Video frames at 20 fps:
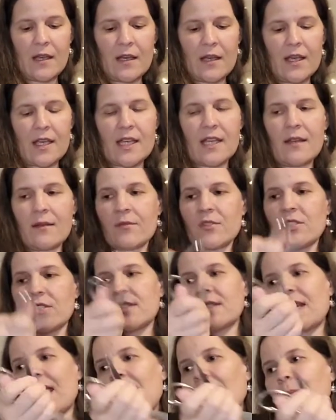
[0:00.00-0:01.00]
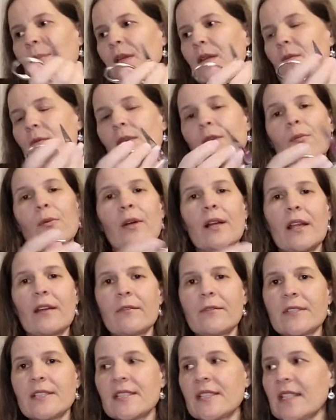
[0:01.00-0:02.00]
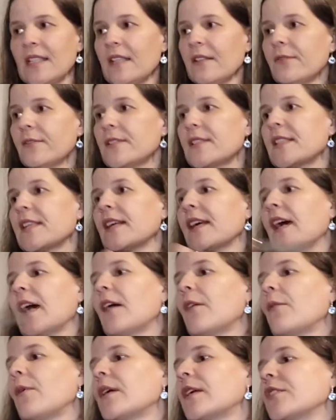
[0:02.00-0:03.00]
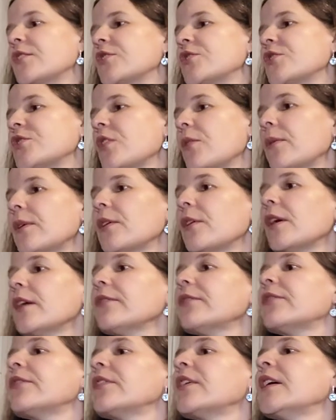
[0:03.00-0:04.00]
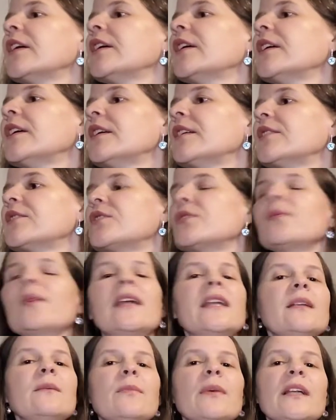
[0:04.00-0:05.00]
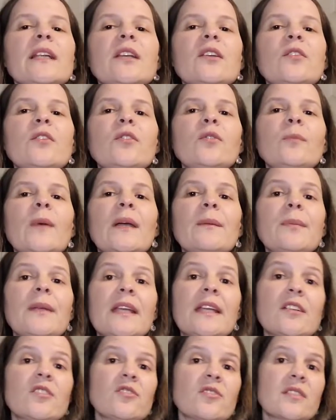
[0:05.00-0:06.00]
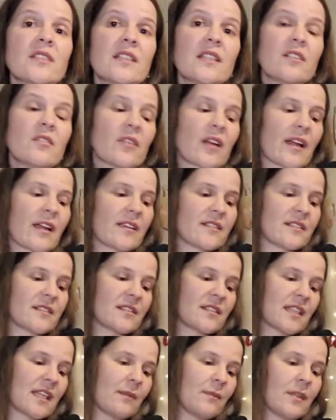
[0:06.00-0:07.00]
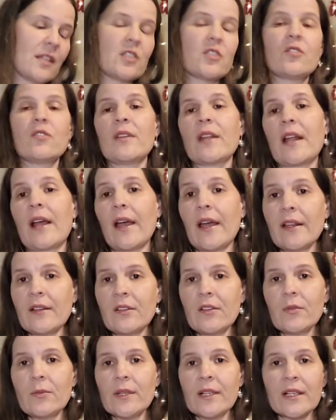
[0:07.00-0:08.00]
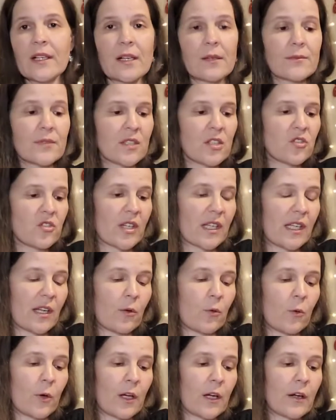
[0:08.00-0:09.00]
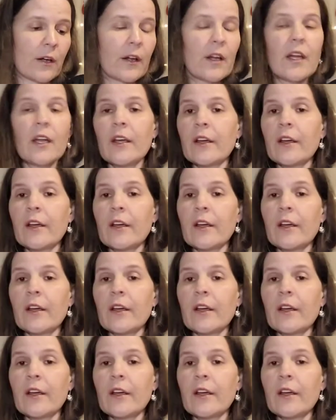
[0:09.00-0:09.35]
I am just happy with what I received. I want to show it off to anybody who might be interested or has the same issue that I do when it comes to drinking water.